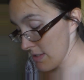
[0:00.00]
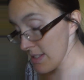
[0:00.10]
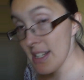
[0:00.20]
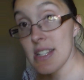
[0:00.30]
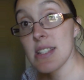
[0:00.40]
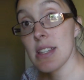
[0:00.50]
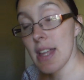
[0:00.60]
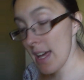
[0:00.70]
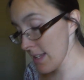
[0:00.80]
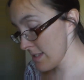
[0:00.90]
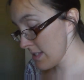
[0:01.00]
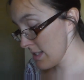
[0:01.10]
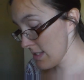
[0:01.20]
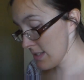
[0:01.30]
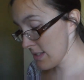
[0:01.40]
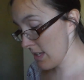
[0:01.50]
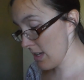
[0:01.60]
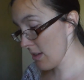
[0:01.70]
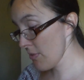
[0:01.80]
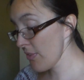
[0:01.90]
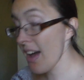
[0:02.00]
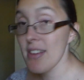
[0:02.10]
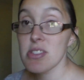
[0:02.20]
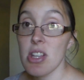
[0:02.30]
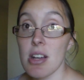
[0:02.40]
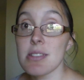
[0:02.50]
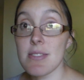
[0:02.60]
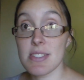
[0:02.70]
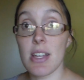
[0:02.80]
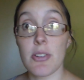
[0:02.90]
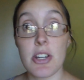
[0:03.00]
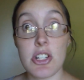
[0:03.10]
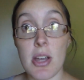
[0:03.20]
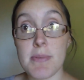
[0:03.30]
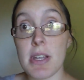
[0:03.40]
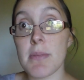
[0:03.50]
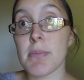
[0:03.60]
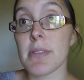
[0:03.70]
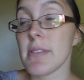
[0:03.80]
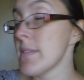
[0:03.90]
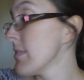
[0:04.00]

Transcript: Second to last is 5 stalks of celery chopped up.